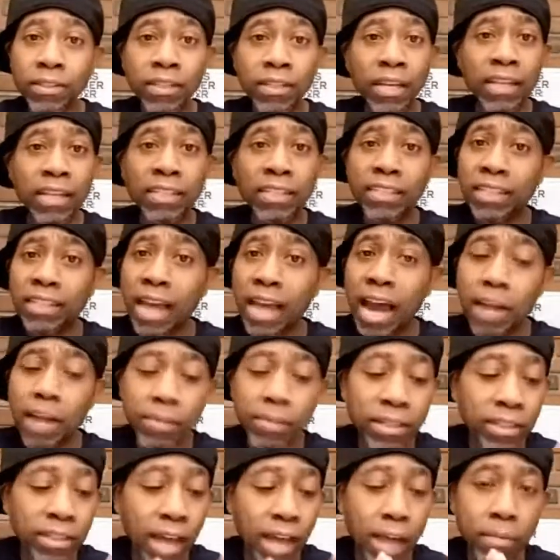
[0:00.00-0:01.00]
It's gotta
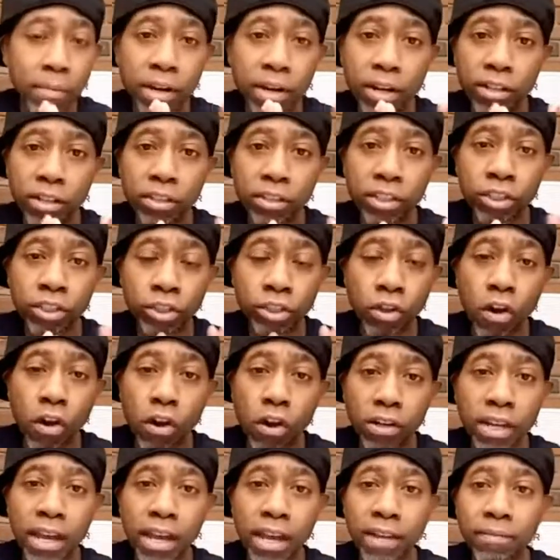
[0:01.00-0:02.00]
be the
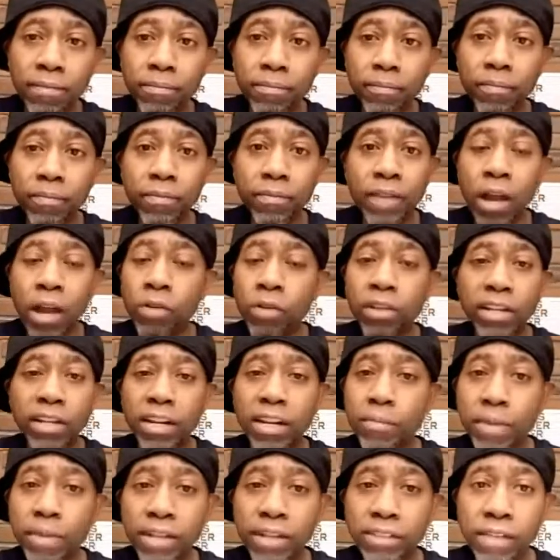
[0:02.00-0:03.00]
song that I don't think
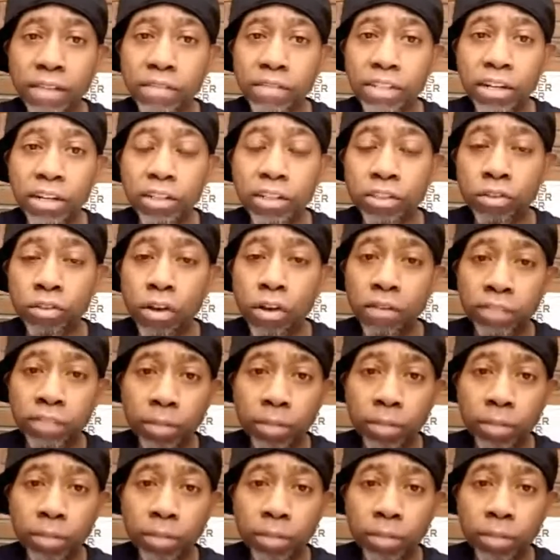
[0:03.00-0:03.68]
anybody's ever done this song.